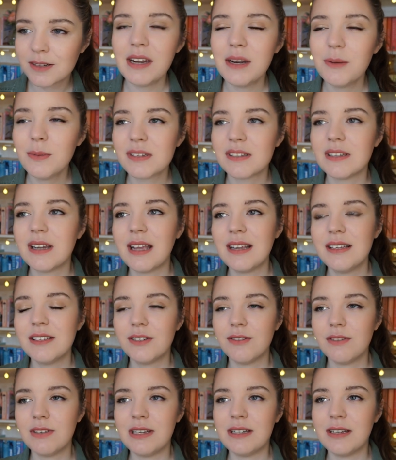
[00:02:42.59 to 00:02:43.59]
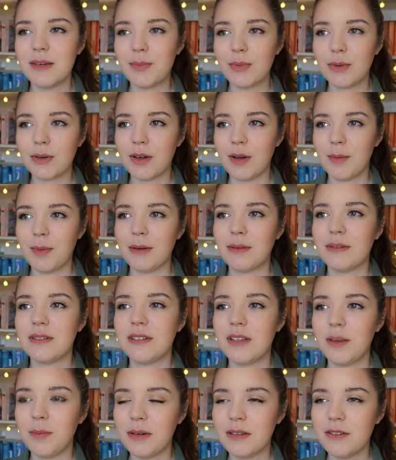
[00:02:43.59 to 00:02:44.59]
And it was nice to read a book about
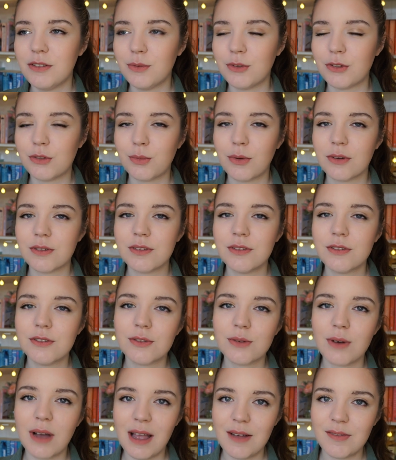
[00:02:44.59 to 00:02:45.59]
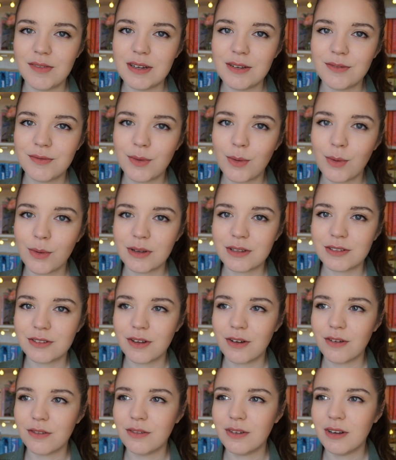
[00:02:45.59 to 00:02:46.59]
siblings which wasn't so heavily focused
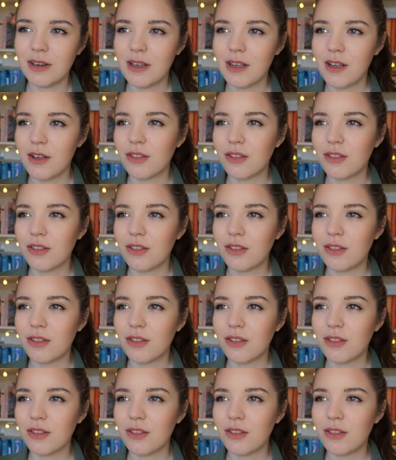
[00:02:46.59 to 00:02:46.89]
on